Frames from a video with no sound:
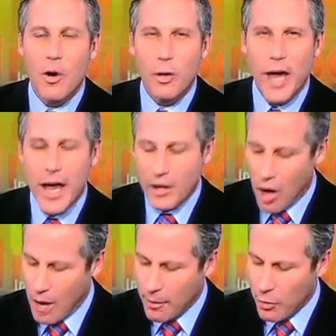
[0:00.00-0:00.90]
Okay, yes,
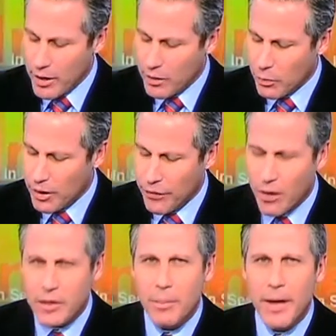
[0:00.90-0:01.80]
Carmen, what are your
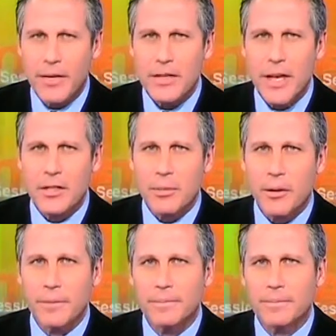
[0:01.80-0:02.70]
thoughts about this
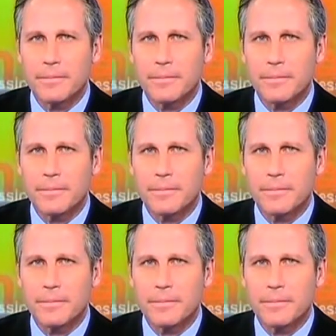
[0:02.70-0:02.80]
testimony?